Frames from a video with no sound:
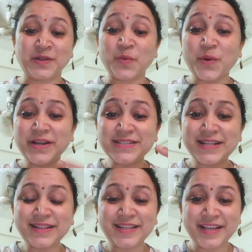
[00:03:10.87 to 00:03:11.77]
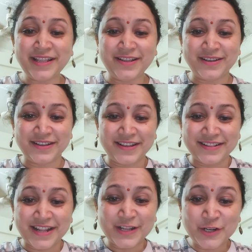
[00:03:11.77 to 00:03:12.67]
What is that thing
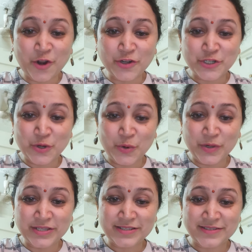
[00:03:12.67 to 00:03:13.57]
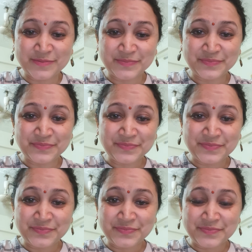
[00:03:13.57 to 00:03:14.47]
that the doctor holds?
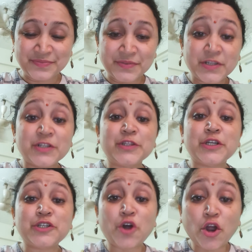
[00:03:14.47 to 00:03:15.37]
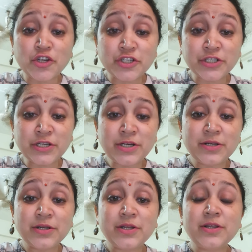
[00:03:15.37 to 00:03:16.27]
The doctor
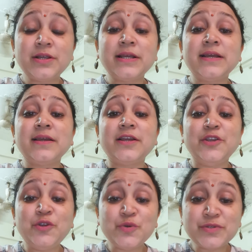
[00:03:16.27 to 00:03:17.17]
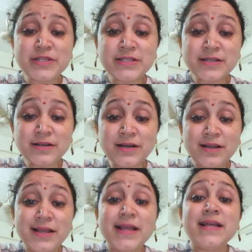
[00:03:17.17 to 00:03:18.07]
uses a
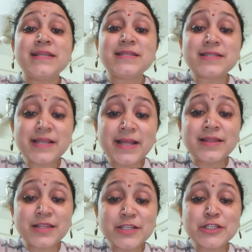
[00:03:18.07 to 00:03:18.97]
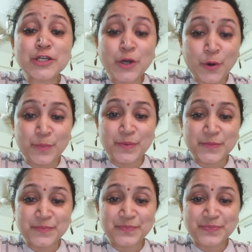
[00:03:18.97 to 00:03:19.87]
stethoscope.
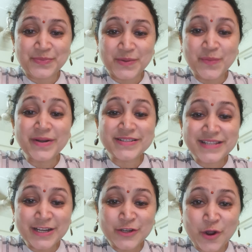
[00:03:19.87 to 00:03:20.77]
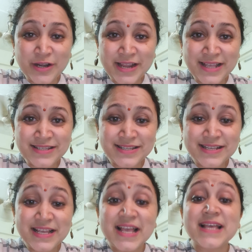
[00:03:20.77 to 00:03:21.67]
What is that called as?
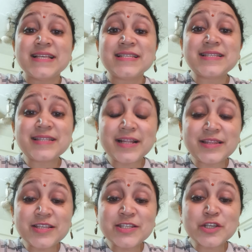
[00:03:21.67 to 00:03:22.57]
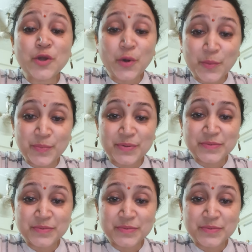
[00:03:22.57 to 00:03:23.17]
Stethoscope.